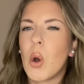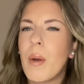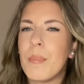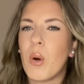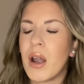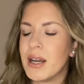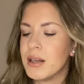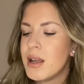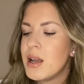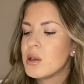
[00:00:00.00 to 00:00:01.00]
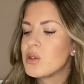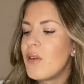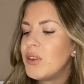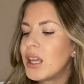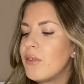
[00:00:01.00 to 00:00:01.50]
important so i
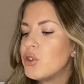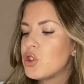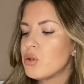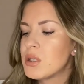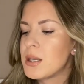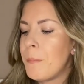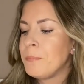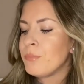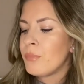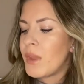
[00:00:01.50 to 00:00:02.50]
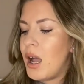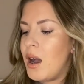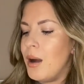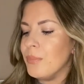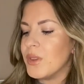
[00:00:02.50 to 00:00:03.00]
feel like if you choose
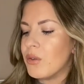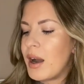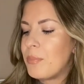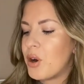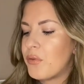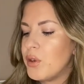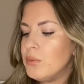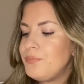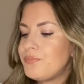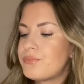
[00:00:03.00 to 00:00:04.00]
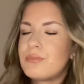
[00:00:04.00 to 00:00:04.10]
um the right perfume